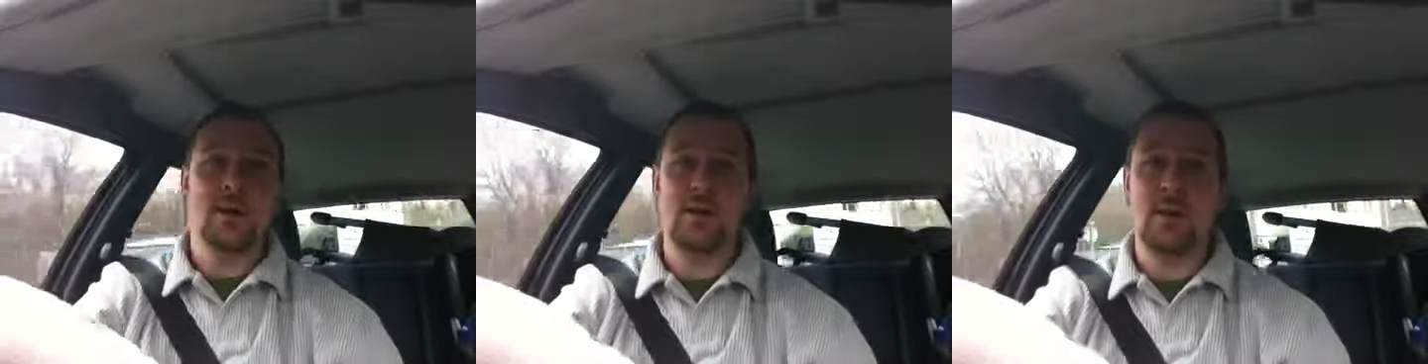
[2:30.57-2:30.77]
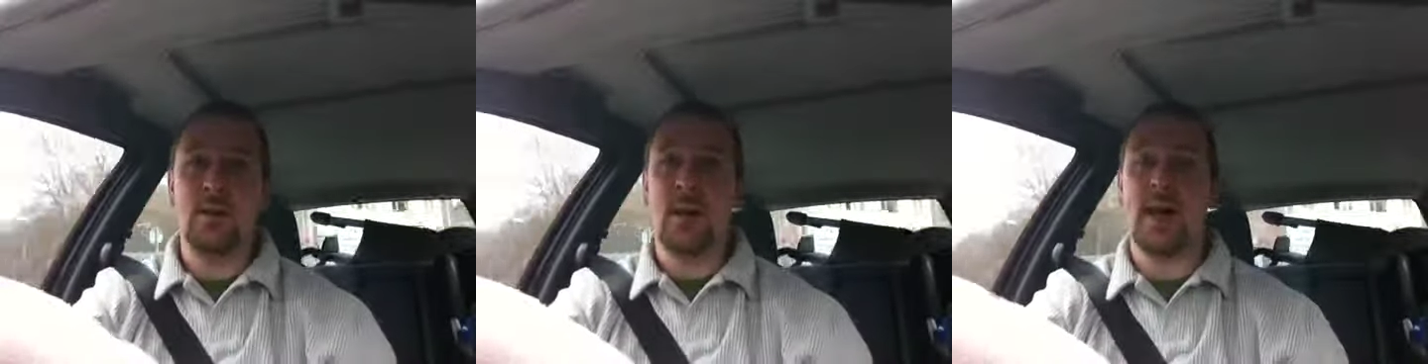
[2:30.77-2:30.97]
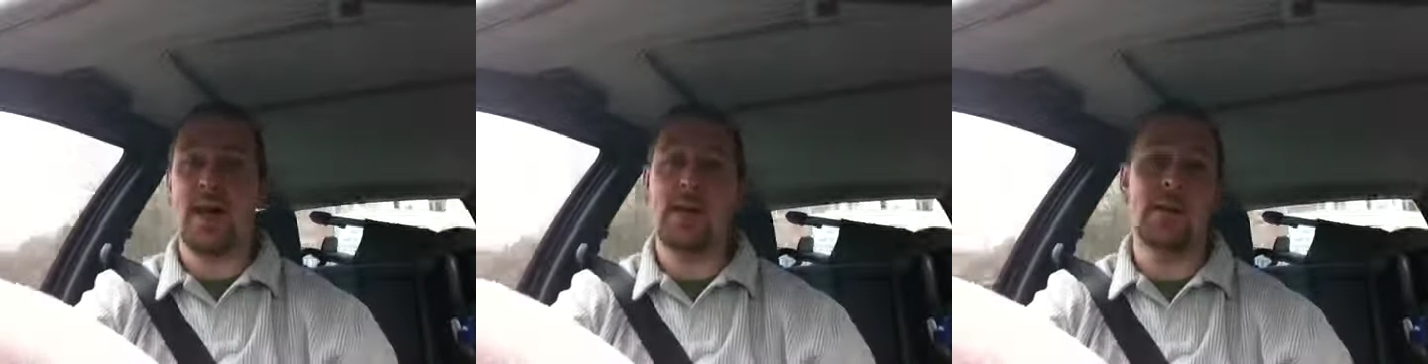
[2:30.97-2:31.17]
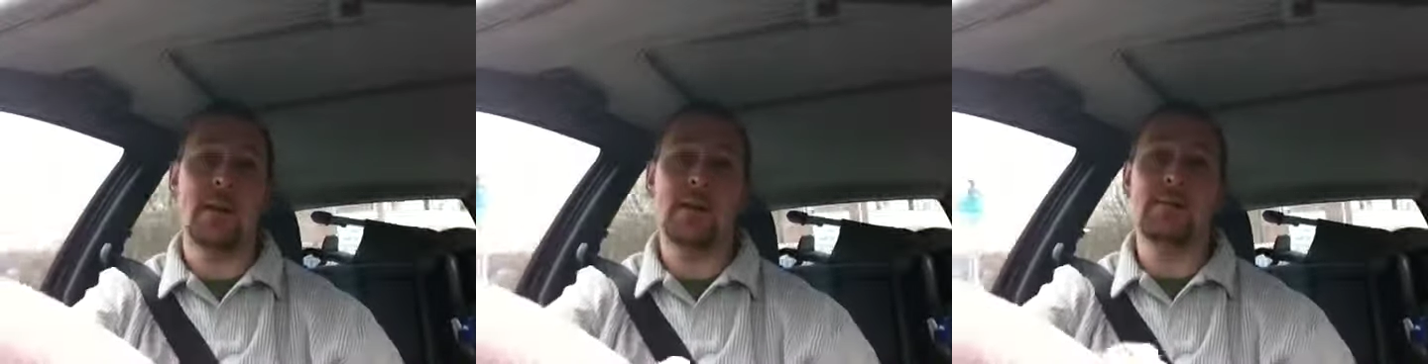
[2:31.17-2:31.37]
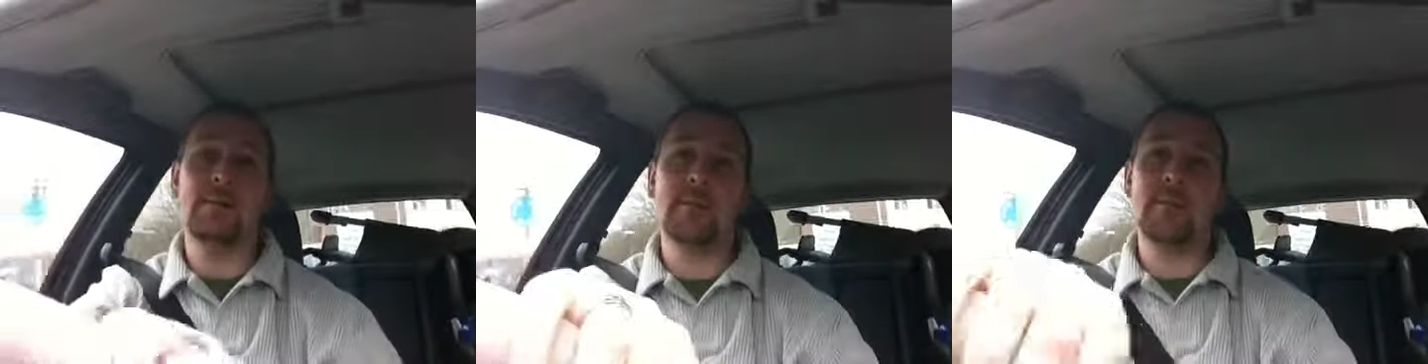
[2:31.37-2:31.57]
to anchor
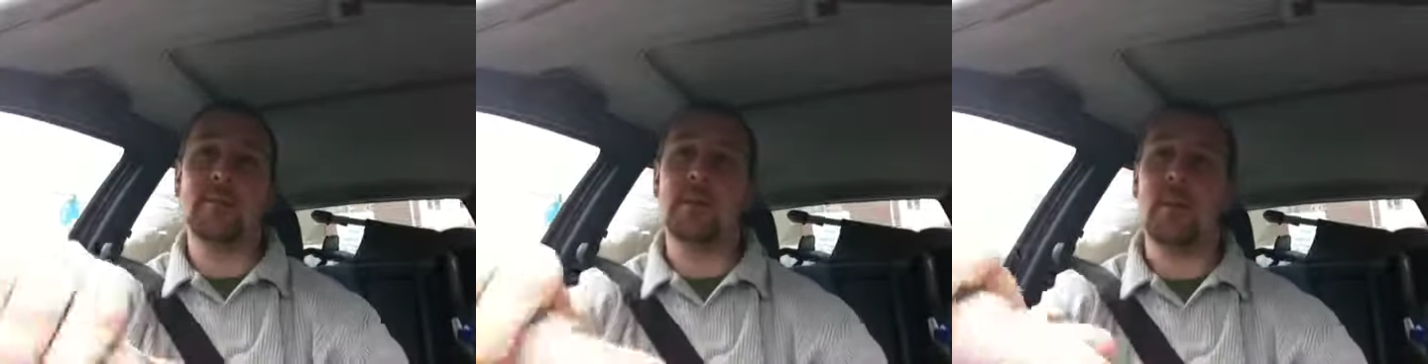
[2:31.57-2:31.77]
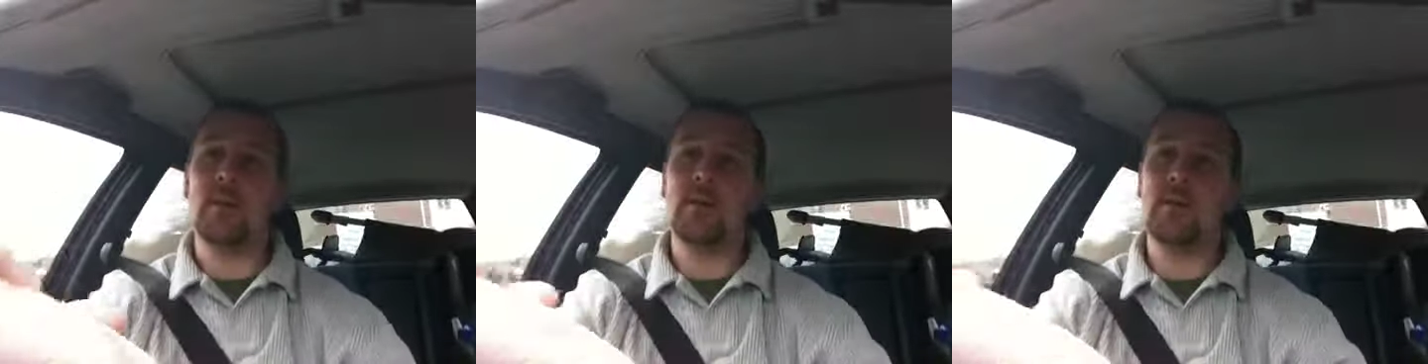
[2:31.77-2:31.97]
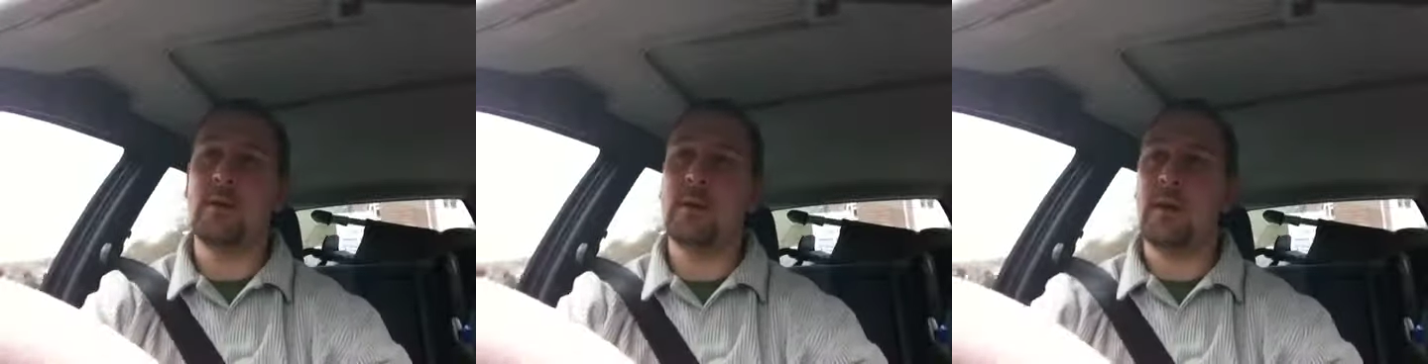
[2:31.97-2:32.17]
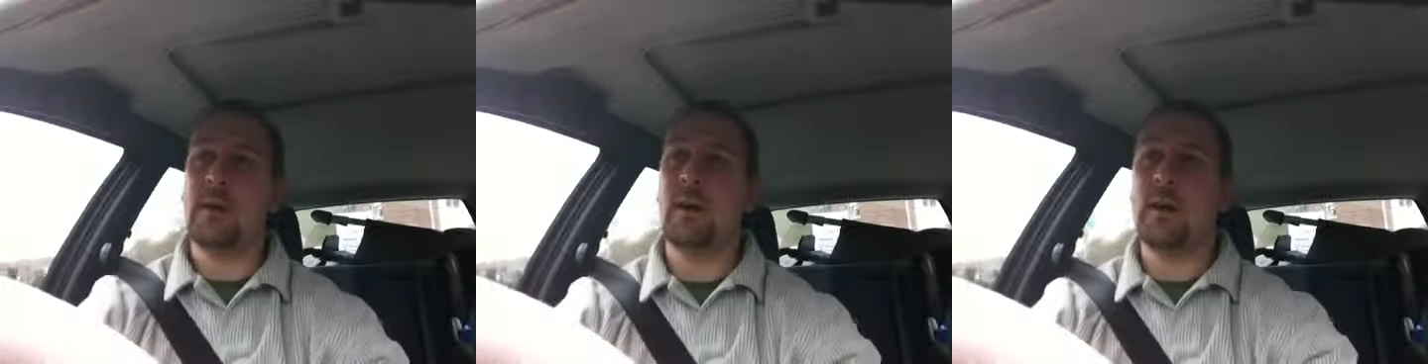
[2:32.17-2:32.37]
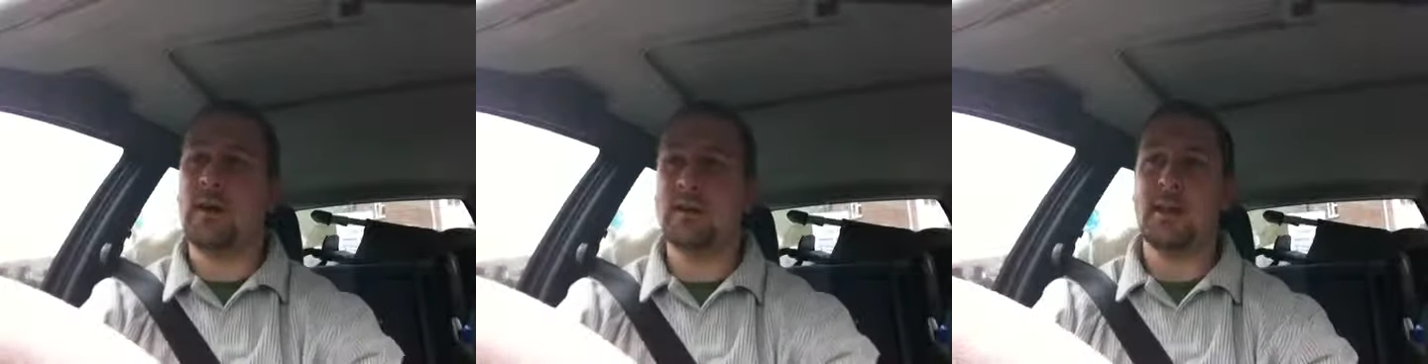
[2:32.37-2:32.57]
it. So,
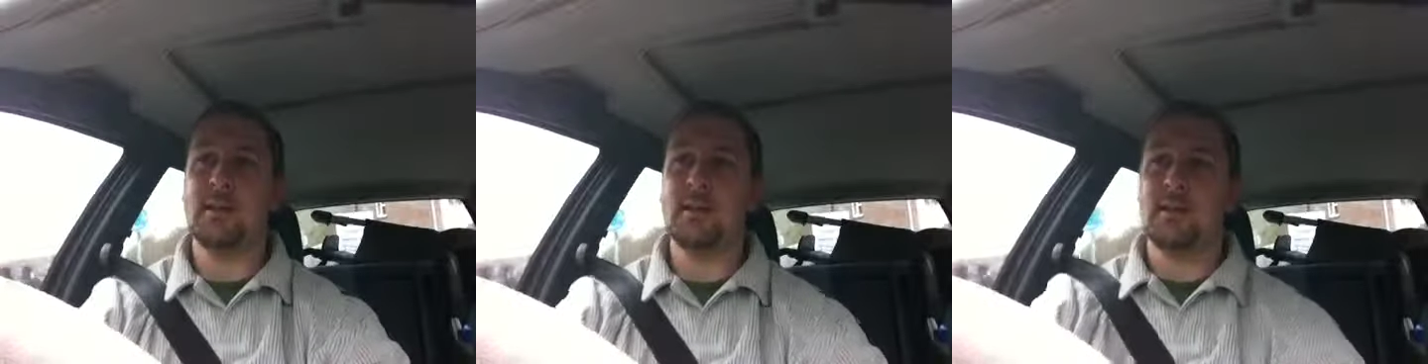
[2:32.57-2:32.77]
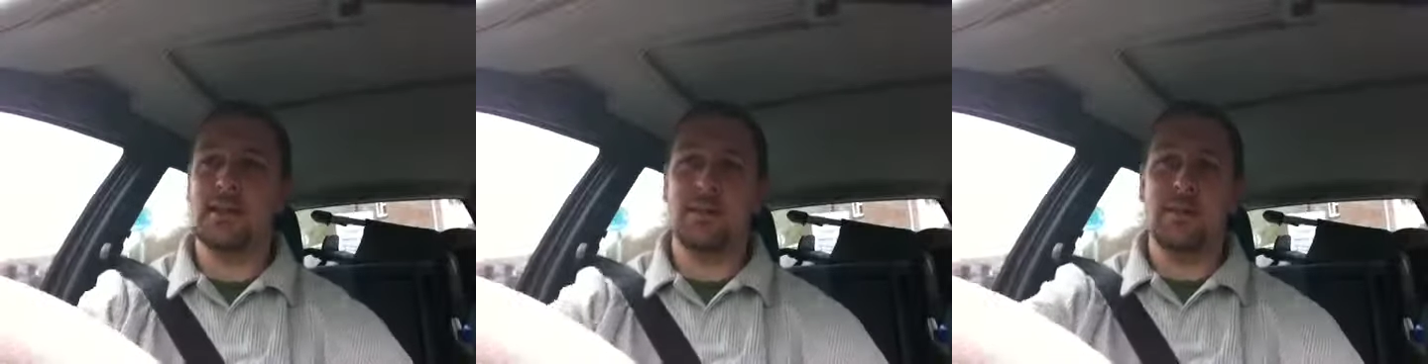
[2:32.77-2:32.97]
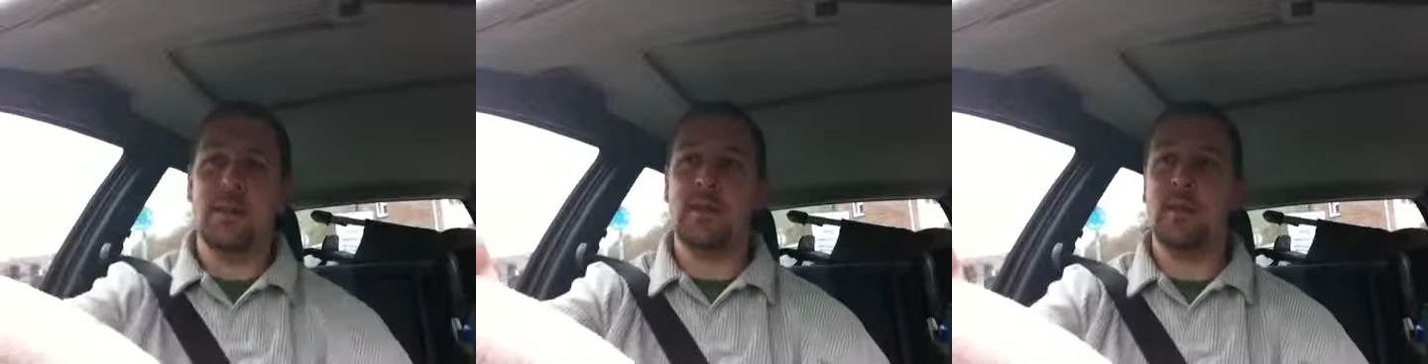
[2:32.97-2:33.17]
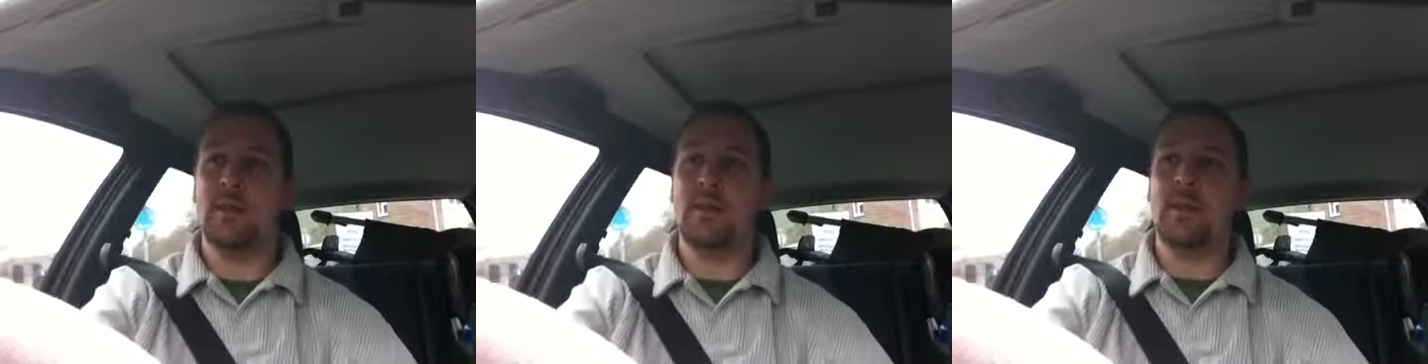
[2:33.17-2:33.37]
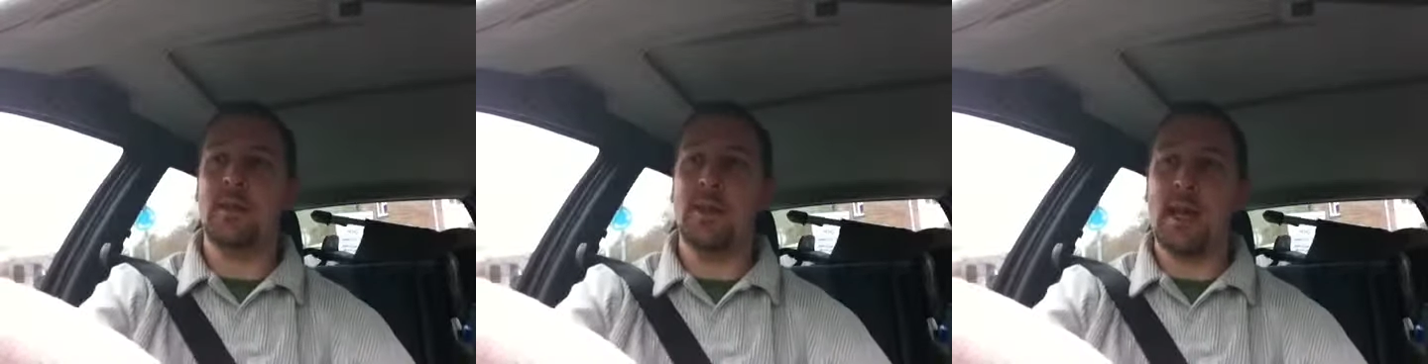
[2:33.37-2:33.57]
"Hi, is that Mr. Smith?"
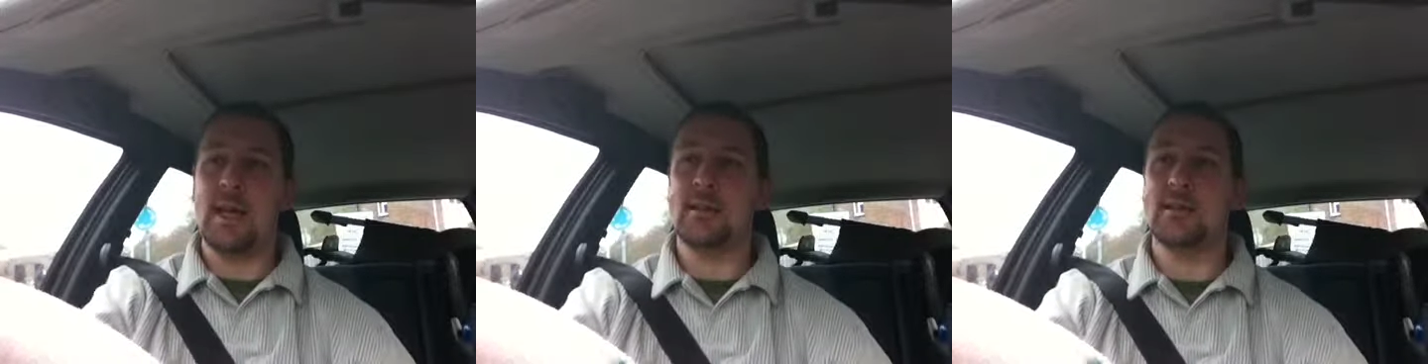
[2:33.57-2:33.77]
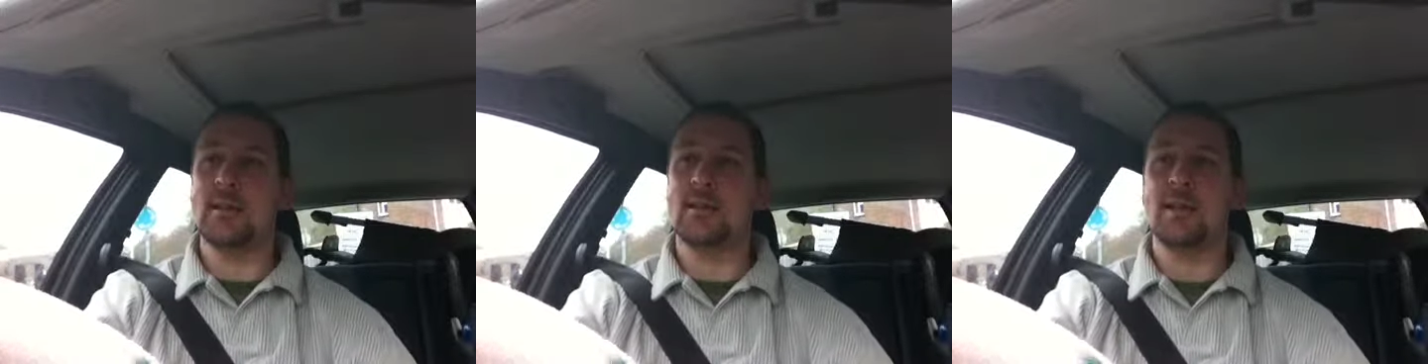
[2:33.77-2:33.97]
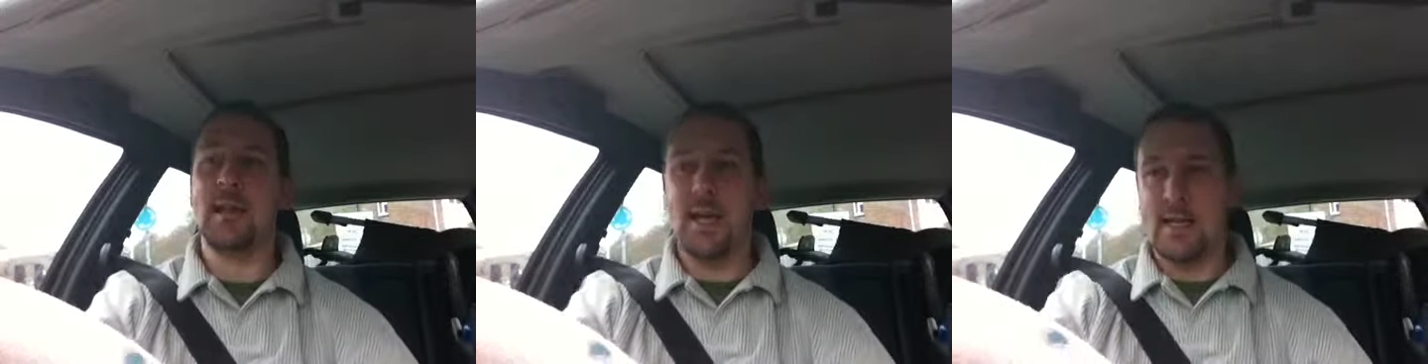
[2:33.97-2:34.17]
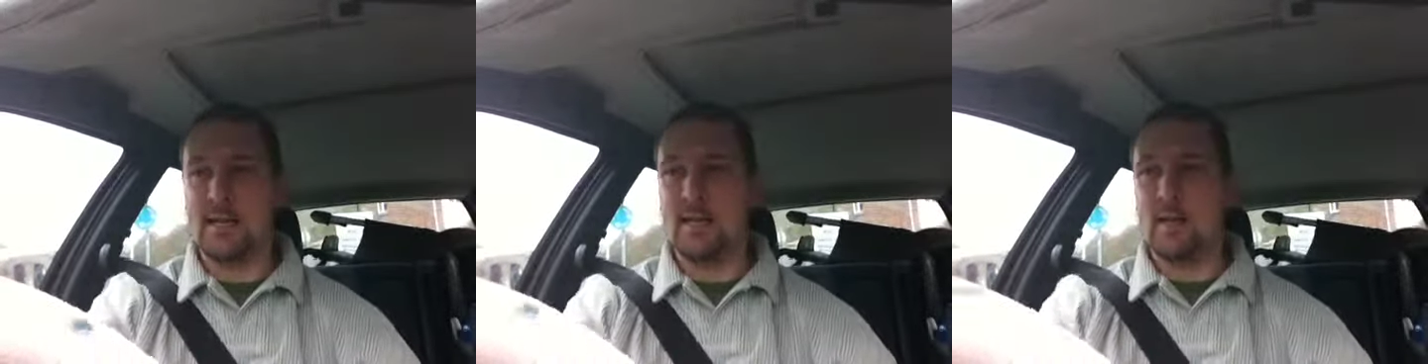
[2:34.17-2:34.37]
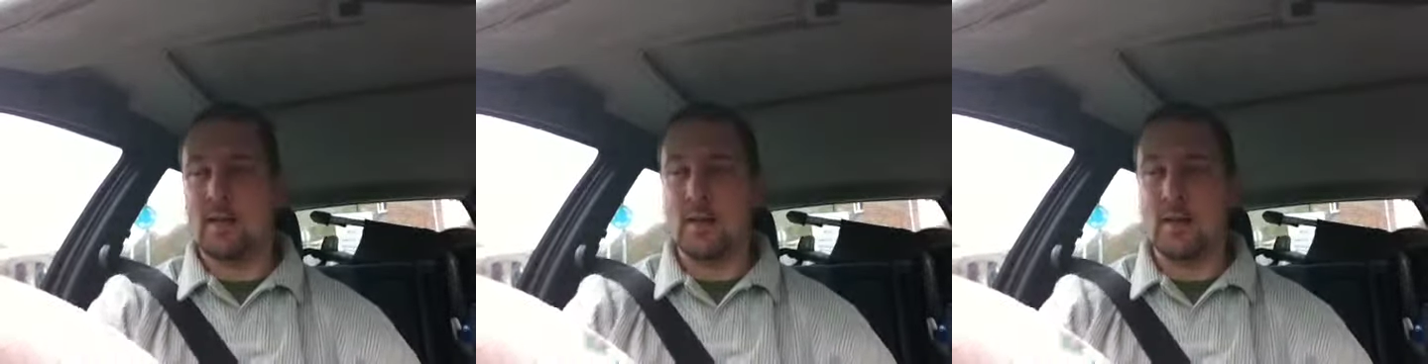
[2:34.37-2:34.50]
"Yes, yes."